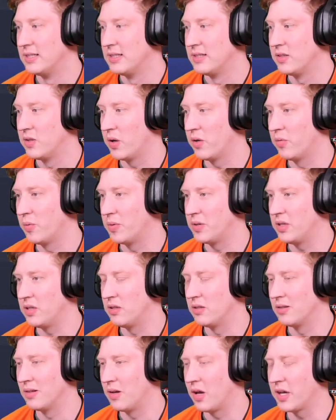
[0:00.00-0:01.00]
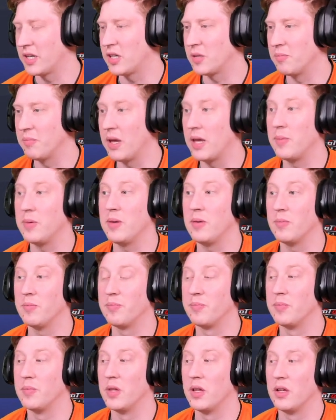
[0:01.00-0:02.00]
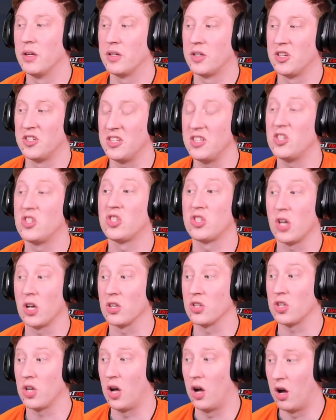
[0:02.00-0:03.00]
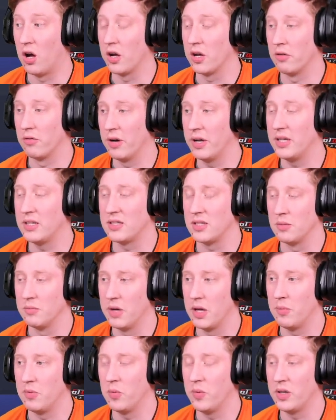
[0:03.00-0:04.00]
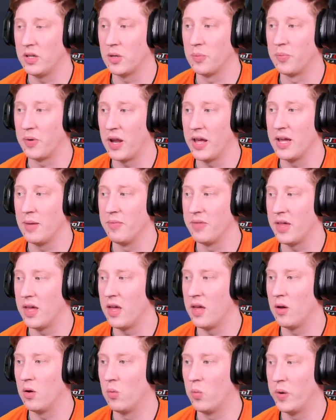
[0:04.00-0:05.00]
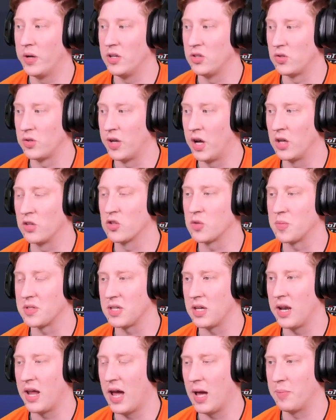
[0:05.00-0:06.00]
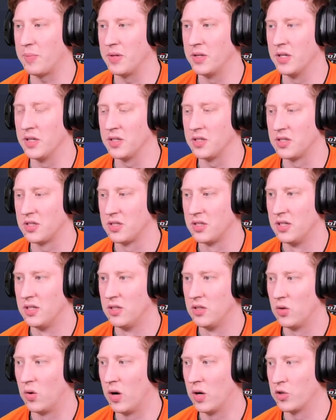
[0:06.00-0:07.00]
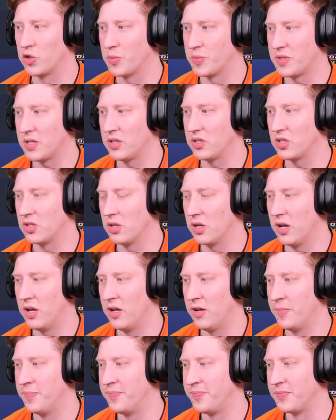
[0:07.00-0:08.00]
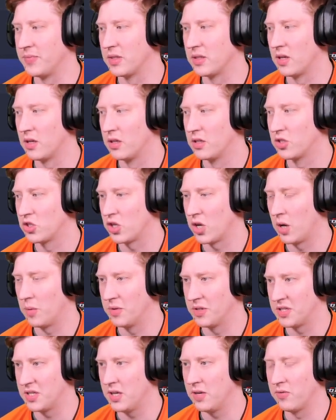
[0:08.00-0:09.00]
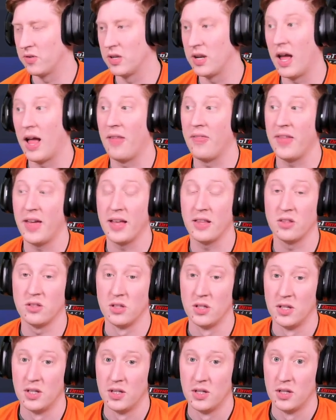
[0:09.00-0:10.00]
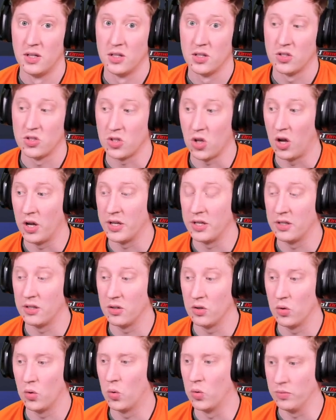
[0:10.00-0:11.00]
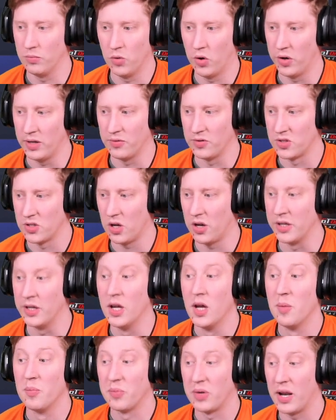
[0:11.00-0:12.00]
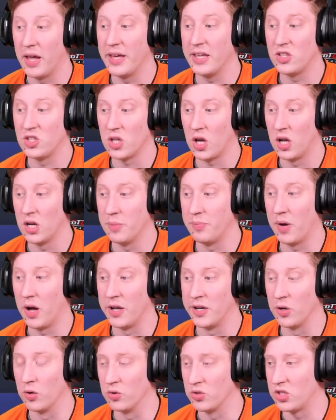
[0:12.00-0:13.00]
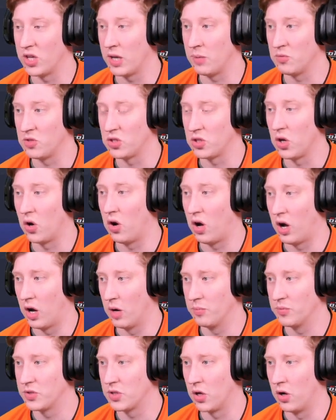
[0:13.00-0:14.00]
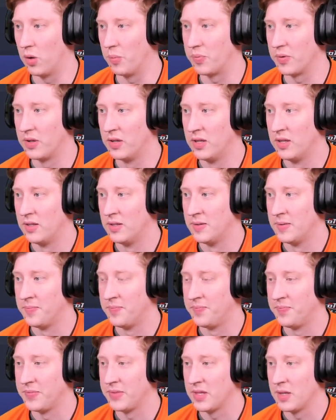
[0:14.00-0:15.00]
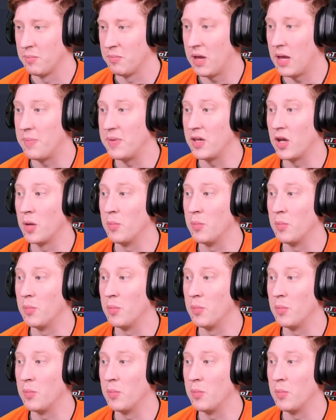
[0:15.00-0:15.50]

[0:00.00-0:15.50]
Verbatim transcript: I could maybe, because he's such a high rated, maybe we could play him there when he's on 100% happiness, or 100% sharpness even, and then sign, or not even sign, play Charlie Barnett or James Scott up top. Maybe I